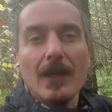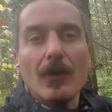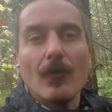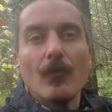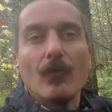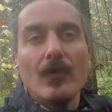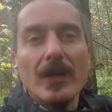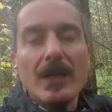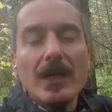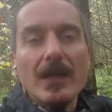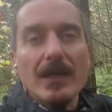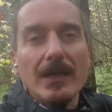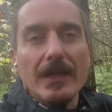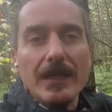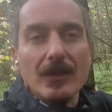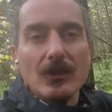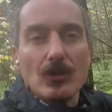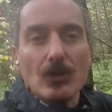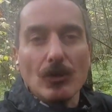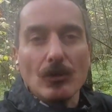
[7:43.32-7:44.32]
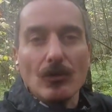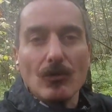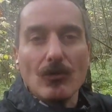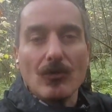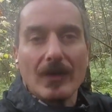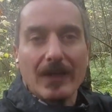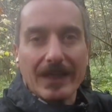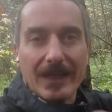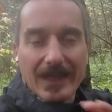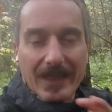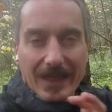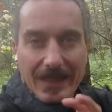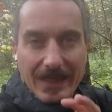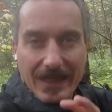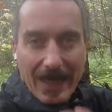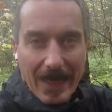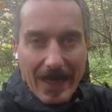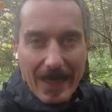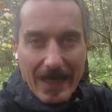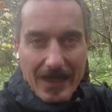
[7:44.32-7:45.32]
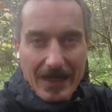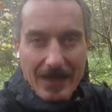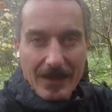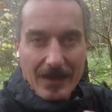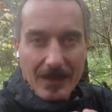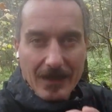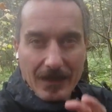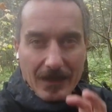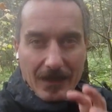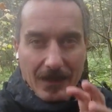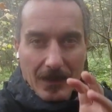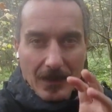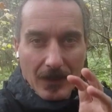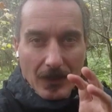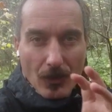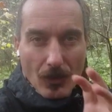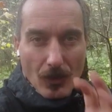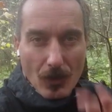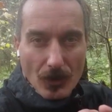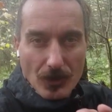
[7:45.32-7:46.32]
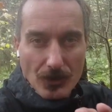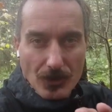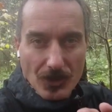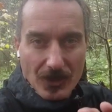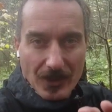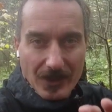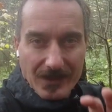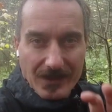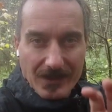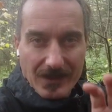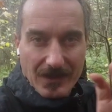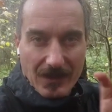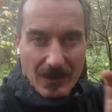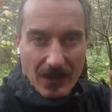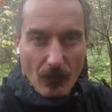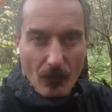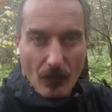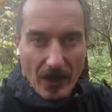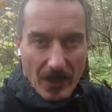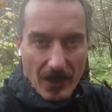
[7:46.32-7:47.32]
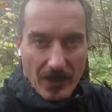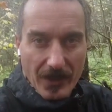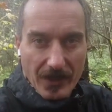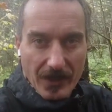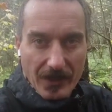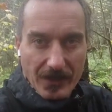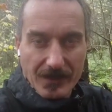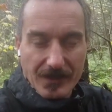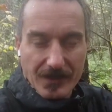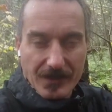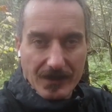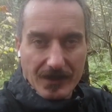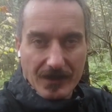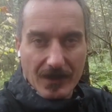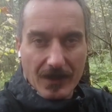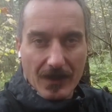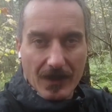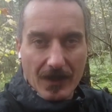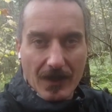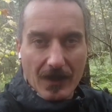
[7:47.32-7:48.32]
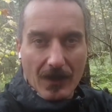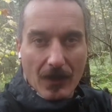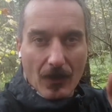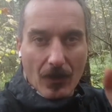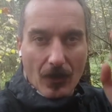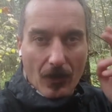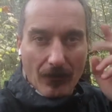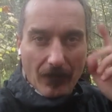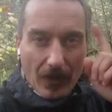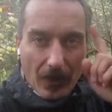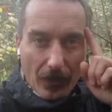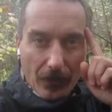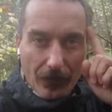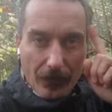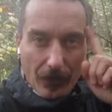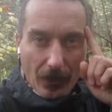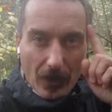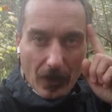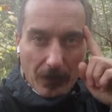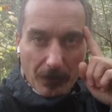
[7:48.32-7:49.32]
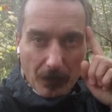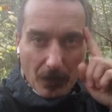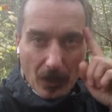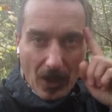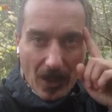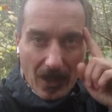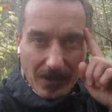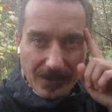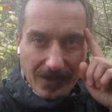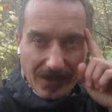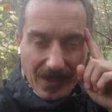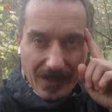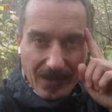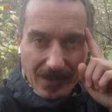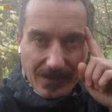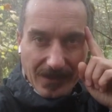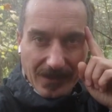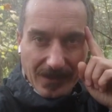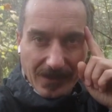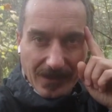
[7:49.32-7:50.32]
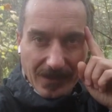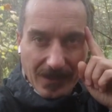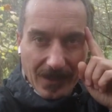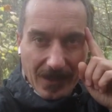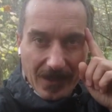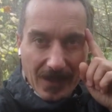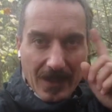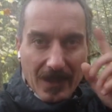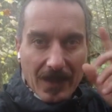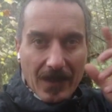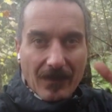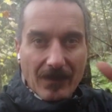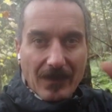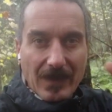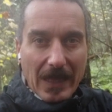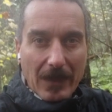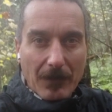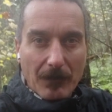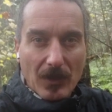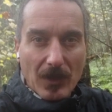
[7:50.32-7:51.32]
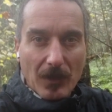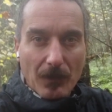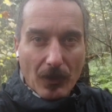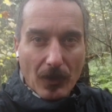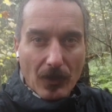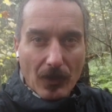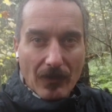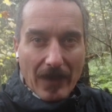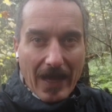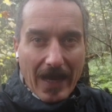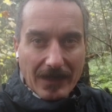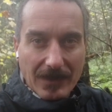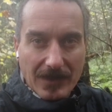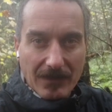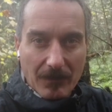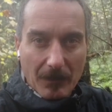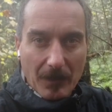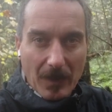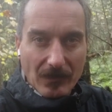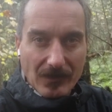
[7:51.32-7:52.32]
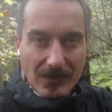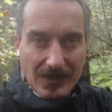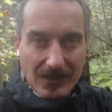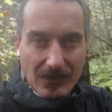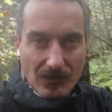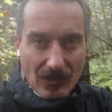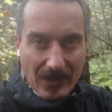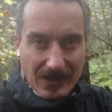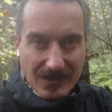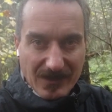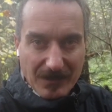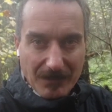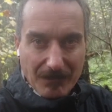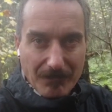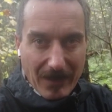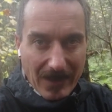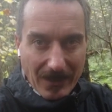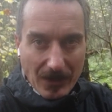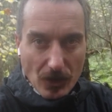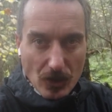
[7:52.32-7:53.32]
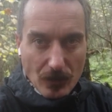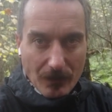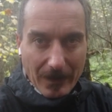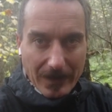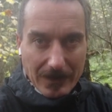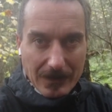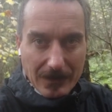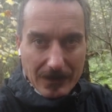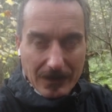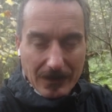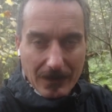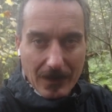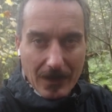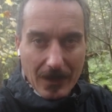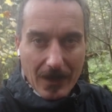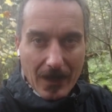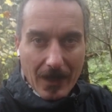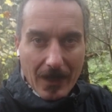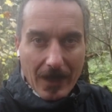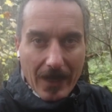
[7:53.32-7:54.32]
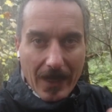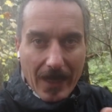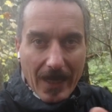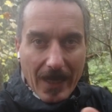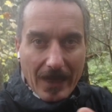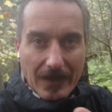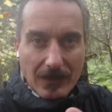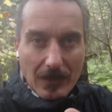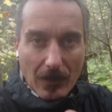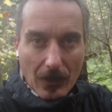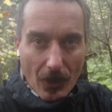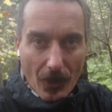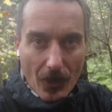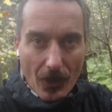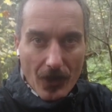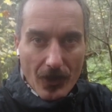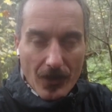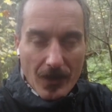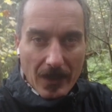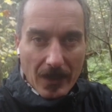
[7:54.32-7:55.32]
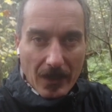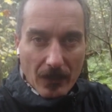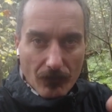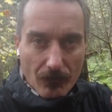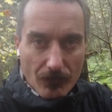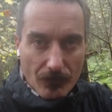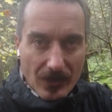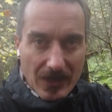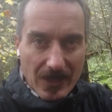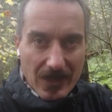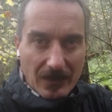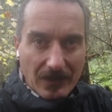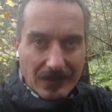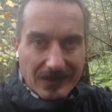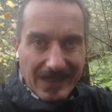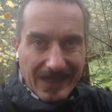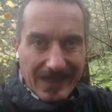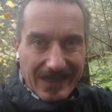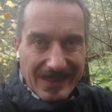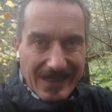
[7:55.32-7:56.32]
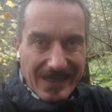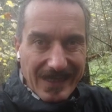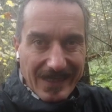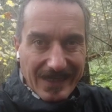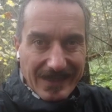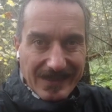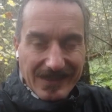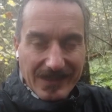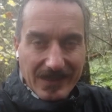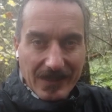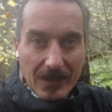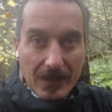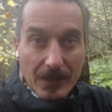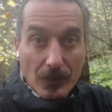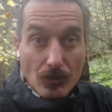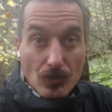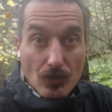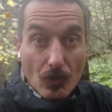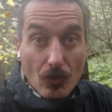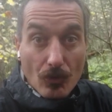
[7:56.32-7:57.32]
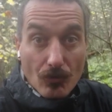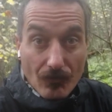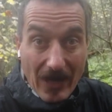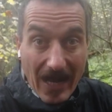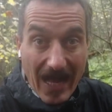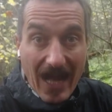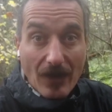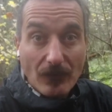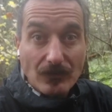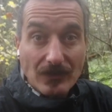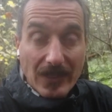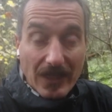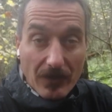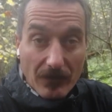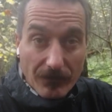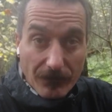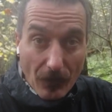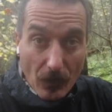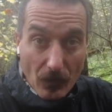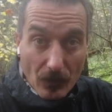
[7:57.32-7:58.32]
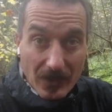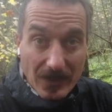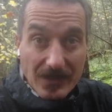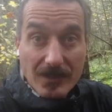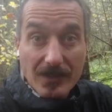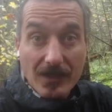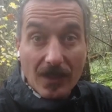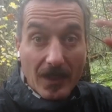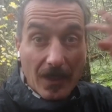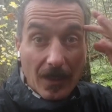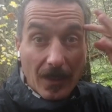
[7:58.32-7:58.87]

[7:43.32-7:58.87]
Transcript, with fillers: we need to gain conscious awareness of our thought process, then be proactive about stress management, and learn real techniques to ground and focus